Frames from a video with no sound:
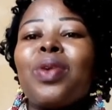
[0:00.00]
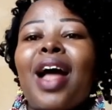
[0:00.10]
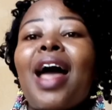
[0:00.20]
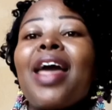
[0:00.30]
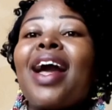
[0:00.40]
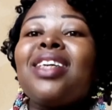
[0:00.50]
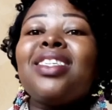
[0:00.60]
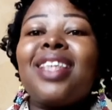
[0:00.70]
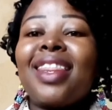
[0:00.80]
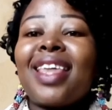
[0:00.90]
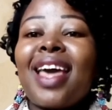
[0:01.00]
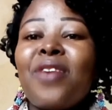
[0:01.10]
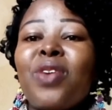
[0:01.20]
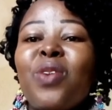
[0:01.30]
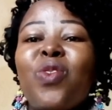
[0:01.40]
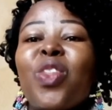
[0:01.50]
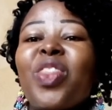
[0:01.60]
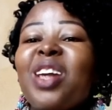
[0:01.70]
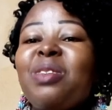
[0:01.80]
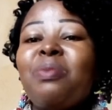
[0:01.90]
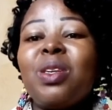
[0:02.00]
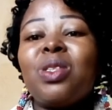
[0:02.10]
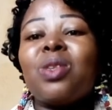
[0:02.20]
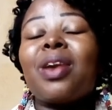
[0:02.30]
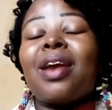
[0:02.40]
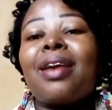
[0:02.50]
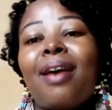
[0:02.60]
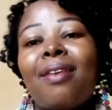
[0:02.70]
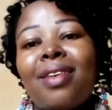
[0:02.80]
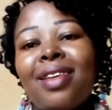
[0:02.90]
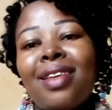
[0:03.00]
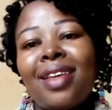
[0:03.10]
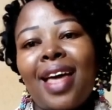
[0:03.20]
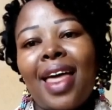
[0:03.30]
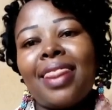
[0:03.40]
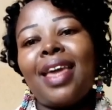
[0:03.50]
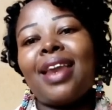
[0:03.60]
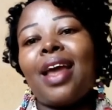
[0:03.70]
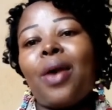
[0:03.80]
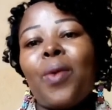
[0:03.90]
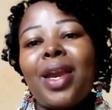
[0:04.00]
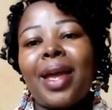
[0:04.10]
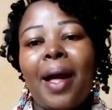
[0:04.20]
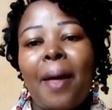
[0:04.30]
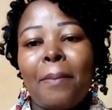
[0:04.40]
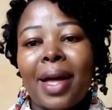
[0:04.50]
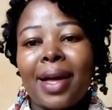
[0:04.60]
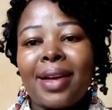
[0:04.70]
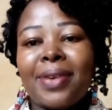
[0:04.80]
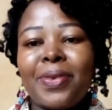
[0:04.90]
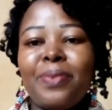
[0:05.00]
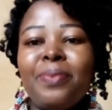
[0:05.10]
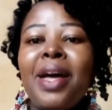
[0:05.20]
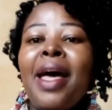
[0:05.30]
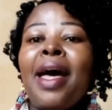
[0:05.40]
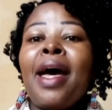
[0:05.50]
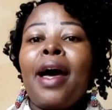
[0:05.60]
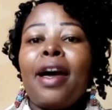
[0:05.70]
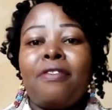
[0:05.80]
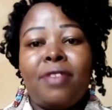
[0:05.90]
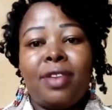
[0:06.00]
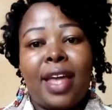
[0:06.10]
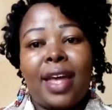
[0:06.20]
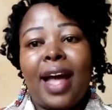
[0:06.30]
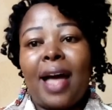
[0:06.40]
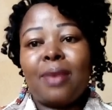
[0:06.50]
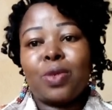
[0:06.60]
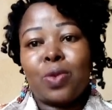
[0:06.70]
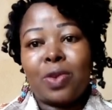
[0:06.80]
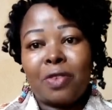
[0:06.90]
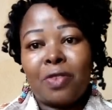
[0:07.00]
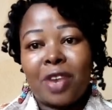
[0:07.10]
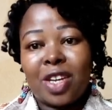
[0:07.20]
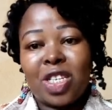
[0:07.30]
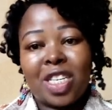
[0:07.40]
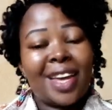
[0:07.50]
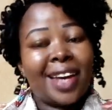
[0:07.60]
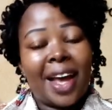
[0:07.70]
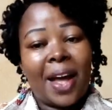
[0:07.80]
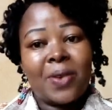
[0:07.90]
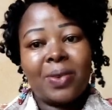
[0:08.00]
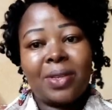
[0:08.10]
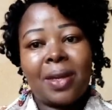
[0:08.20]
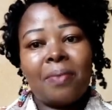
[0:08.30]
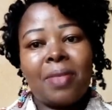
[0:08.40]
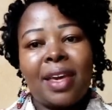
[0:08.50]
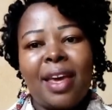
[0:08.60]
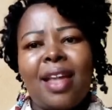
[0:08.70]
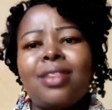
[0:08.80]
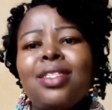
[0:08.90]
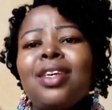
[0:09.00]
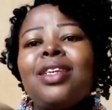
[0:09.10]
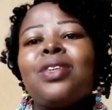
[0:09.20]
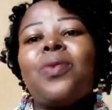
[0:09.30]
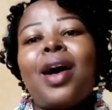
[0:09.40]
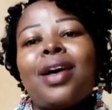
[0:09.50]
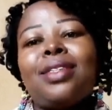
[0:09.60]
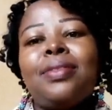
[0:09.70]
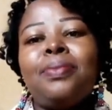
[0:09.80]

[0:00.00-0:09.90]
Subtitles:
I can stay there even for 30 minutes or an hour, and then when I come back home I feel like I'm so refreshed and I can do something else. It works.